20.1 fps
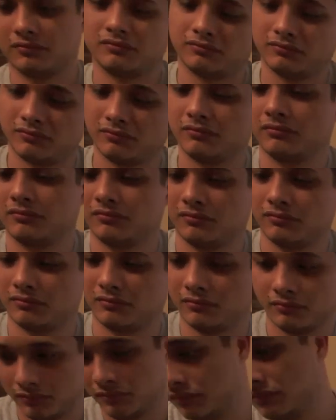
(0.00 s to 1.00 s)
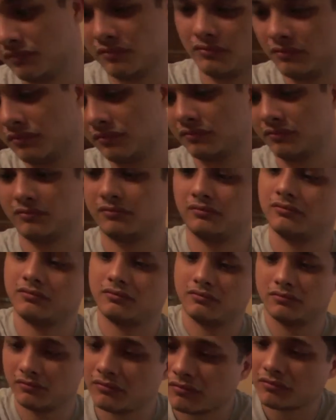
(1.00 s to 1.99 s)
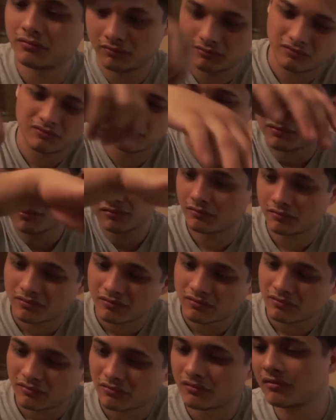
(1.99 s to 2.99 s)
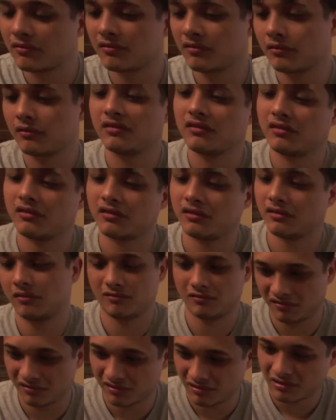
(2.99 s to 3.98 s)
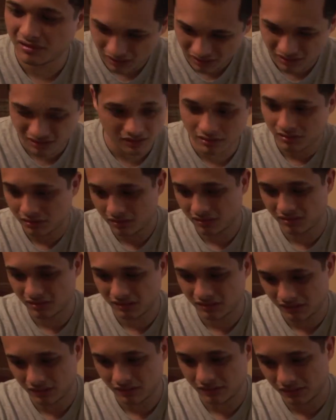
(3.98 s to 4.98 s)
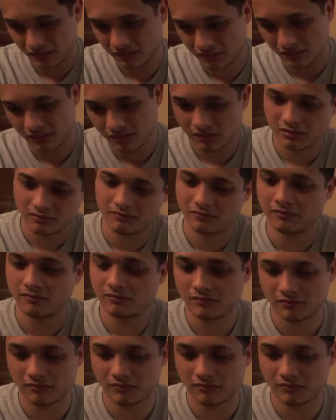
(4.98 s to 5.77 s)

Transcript: the rhizomes, The rhizomes, The. That thick.